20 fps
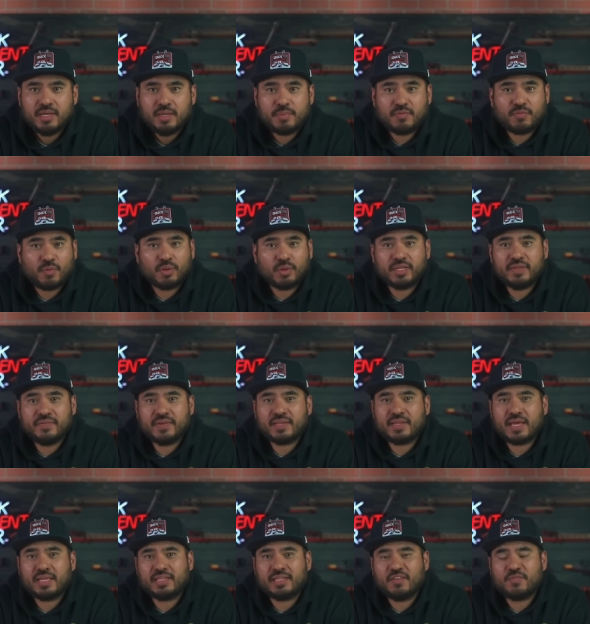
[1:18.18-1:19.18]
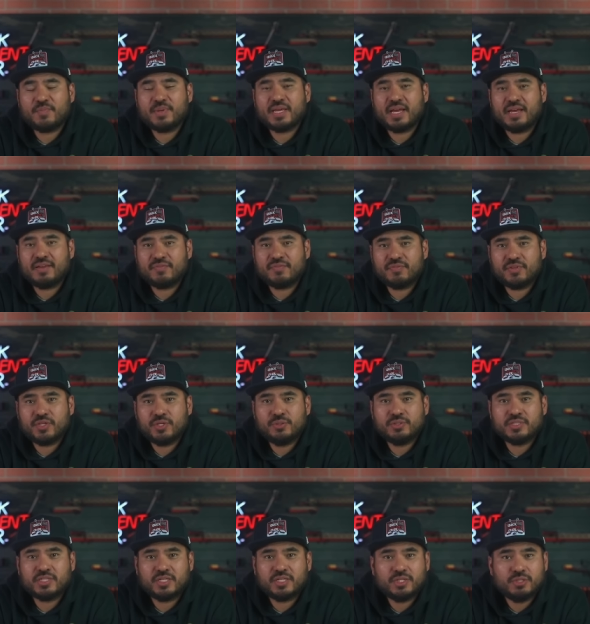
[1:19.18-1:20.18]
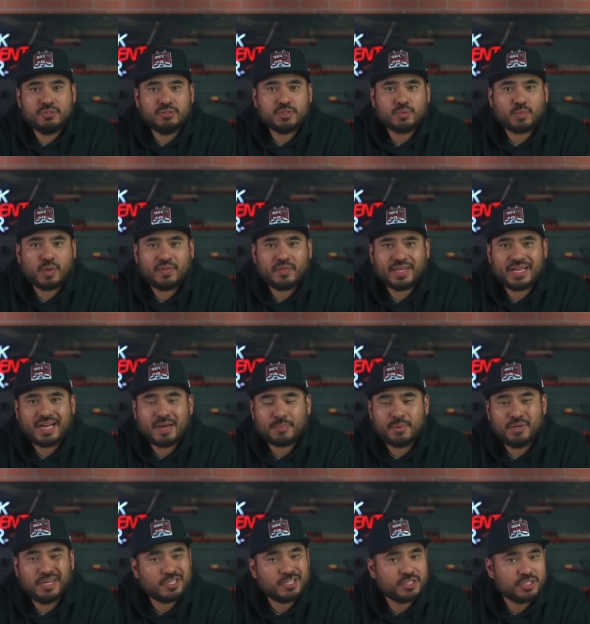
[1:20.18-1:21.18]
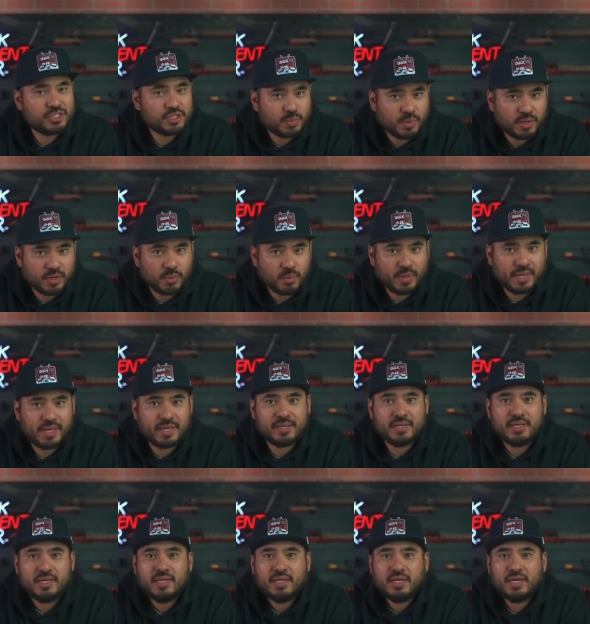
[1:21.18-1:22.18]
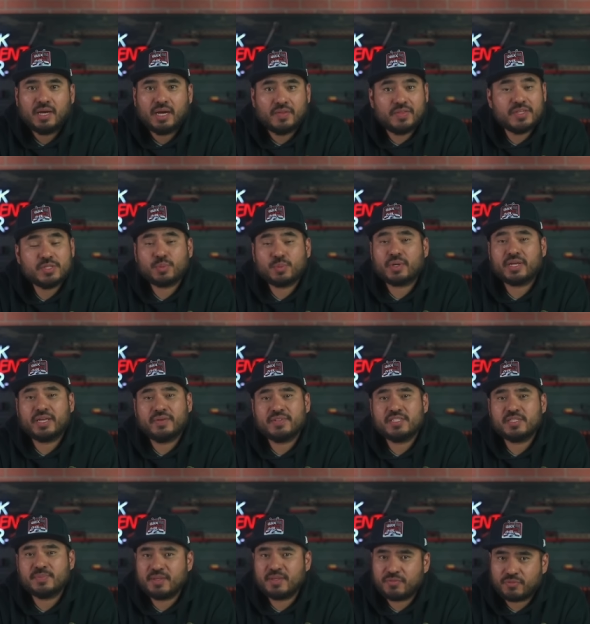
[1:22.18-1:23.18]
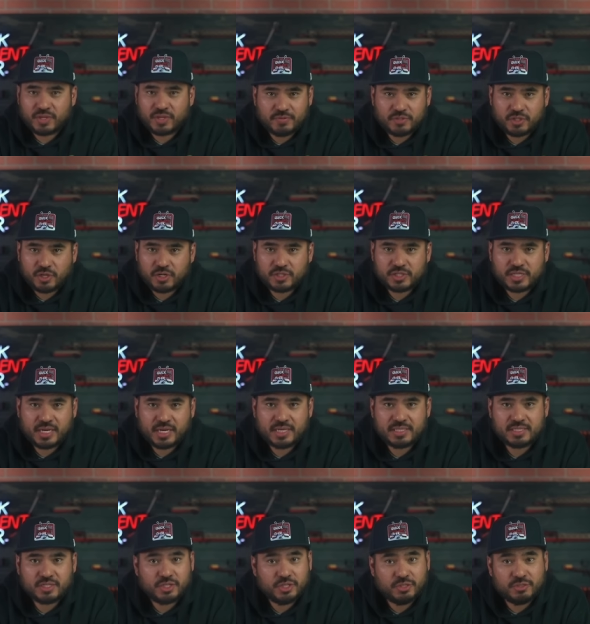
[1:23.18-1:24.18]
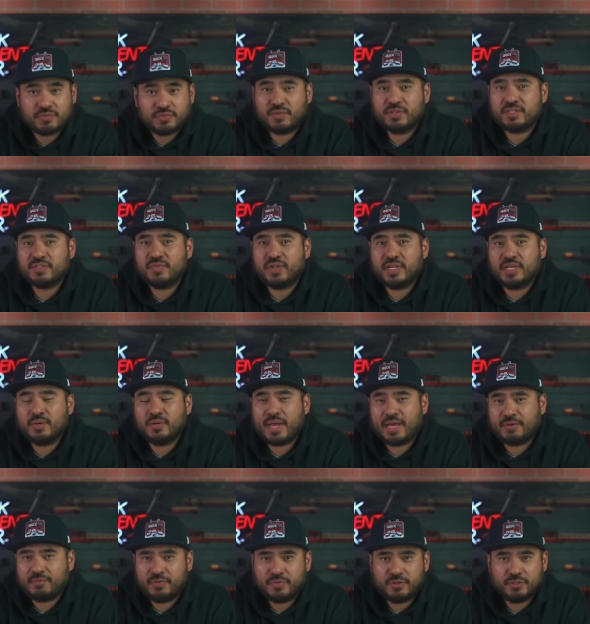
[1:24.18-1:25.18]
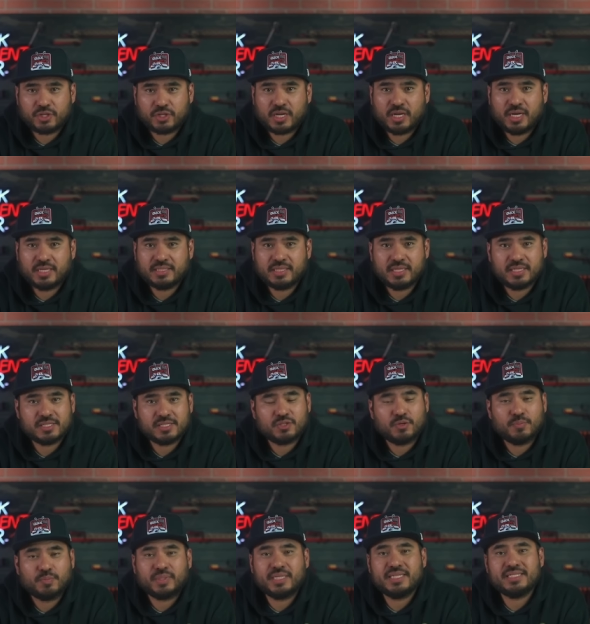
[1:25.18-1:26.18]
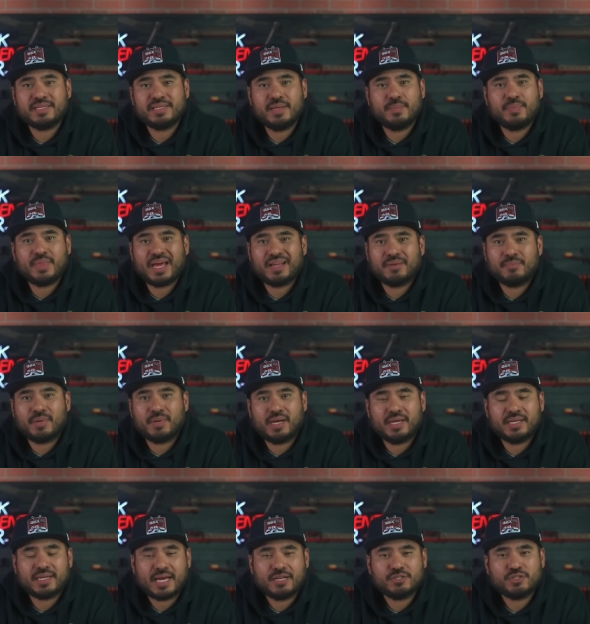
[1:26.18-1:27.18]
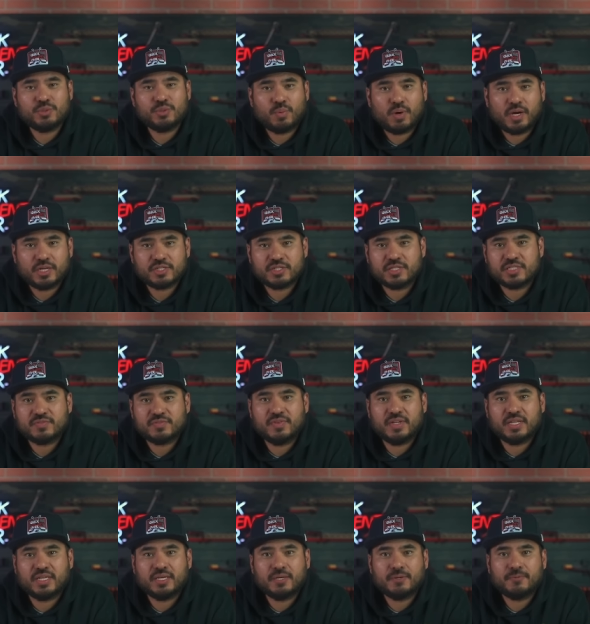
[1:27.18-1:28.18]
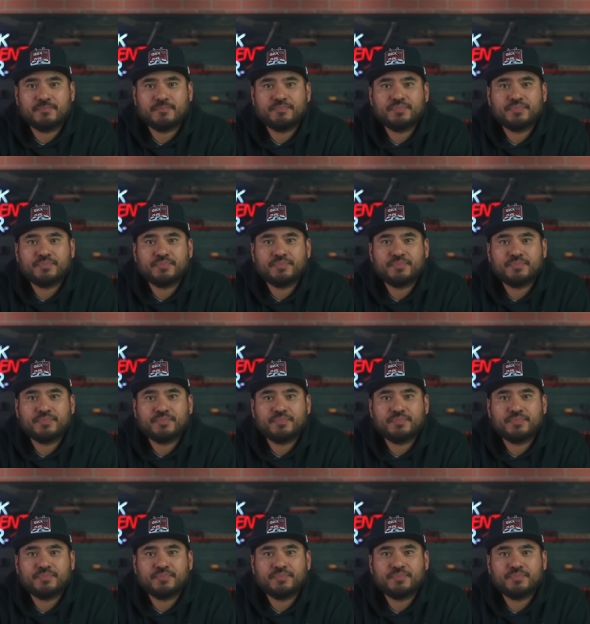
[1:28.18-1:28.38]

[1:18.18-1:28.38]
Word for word: Before leaving, they left me a few to use while they got production squared away. Uh, these were given to me free of charge, guys, to use for this video and for future content, so please keep that in mind as you watch this video.